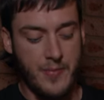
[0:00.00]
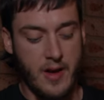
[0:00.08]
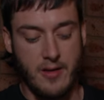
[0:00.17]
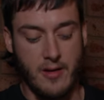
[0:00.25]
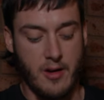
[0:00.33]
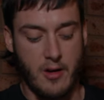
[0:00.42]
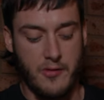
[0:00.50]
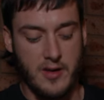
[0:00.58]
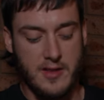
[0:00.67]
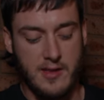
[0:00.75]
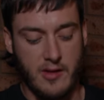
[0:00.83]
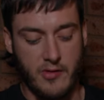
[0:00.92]
I don't know if
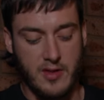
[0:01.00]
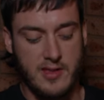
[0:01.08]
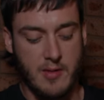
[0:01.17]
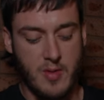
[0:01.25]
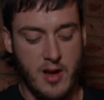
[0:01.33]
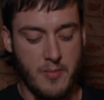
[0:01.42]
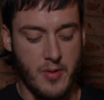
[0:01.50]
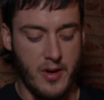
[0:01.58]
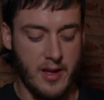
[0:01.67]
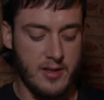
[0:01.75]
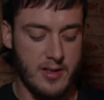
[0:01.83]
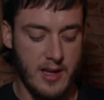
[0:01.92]
it's if it's similar, but
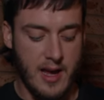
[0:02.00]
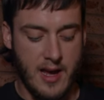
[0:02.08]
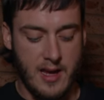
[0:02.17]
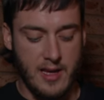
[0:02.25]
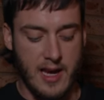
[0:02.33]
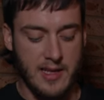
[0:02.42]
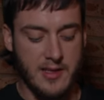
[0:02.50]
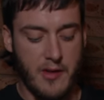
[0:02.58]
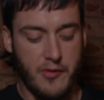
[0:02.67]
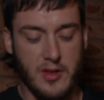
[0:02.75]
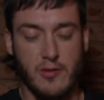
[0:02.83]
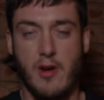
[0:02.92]
it's, yeah, it's
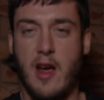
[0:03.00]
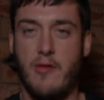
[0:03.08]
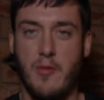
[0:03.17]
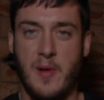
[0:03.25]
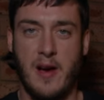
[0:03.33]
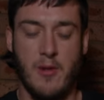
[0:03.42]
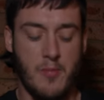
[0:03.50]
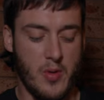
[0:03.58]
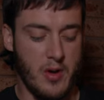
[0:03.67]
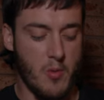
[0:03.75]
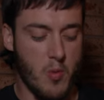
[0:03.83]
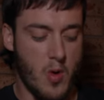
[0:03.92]
nothing to rave about,
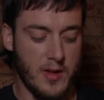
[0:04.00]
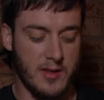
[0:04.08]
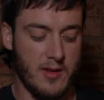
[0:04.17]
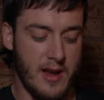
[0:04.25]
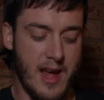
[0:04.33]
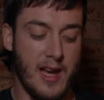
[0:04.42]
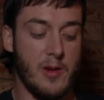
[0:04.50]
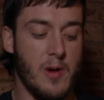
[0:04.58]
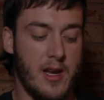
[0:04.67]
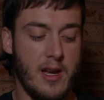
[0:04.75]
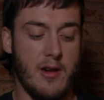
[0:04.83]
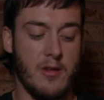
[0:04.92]
but it wasn't
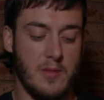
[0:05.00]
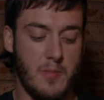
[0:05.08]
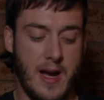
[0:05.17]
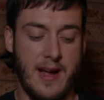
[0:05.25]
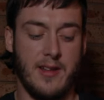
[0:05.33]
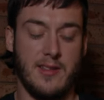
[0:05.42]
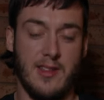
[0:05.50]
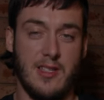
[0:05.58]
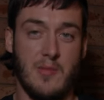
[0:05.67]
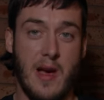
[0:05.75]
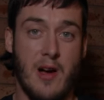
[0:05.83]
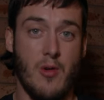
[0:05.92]
anywhere near as bad as it
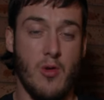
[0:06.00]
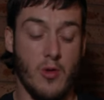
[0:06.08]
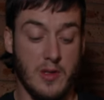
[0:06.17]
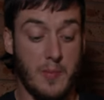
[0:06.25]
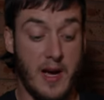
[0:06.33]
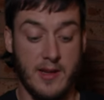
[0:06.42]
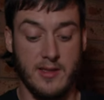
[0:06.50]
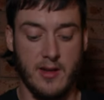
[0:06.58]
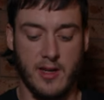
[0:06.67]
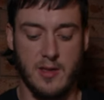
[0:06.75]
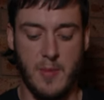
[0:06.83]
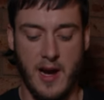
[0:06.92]
smelled or as bad as I
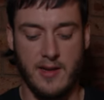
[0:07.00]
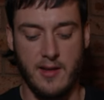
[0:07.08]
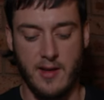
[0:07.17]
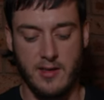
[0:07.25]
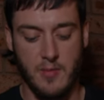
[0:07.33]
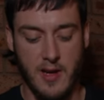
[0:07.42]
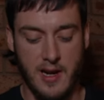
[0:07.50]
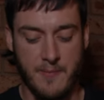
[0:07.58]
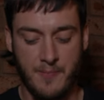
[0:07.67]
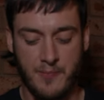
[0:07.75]
expected it to be.